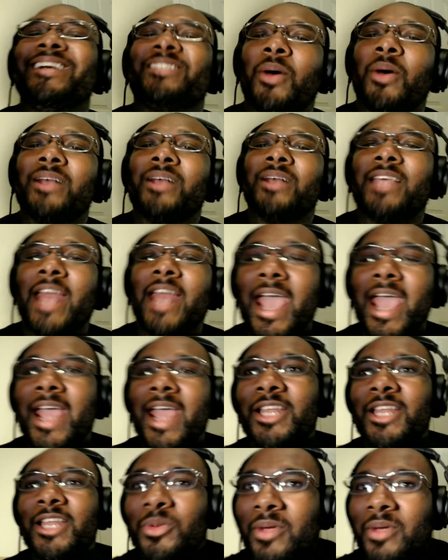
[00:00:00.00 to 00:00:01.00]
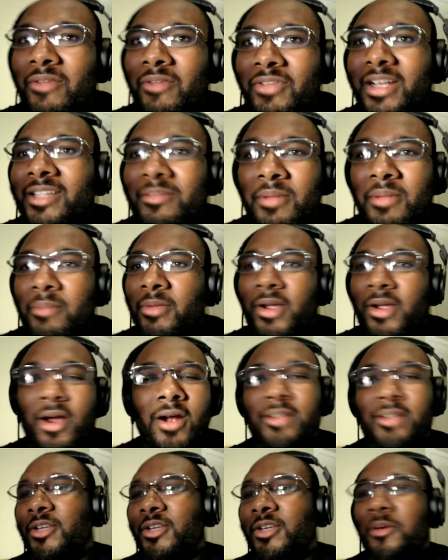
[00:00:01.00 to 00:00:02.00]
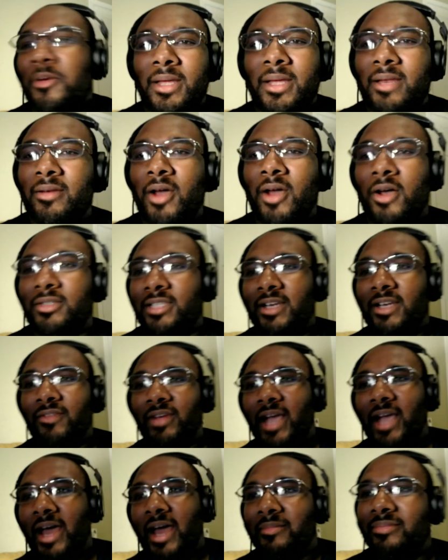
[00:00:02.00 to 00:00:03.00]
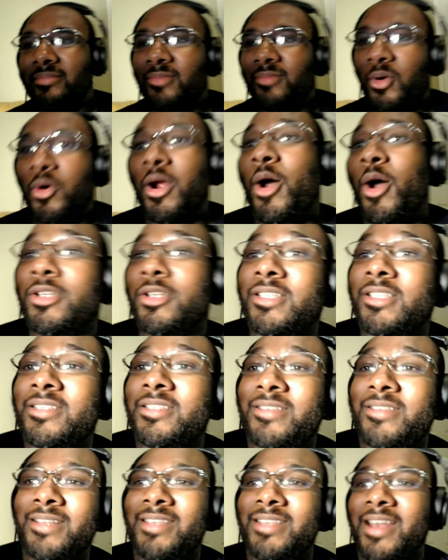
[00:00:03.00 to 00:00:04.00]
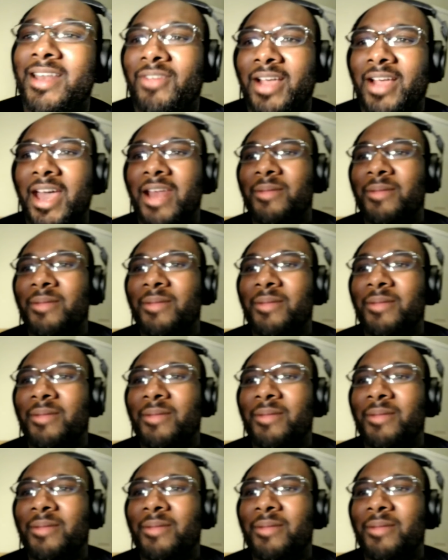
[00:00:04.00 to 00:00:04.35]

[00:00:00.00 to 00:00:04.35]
I said, hey, did you ever get the memory cards? And Austin never got them. Or Austin says he never got them.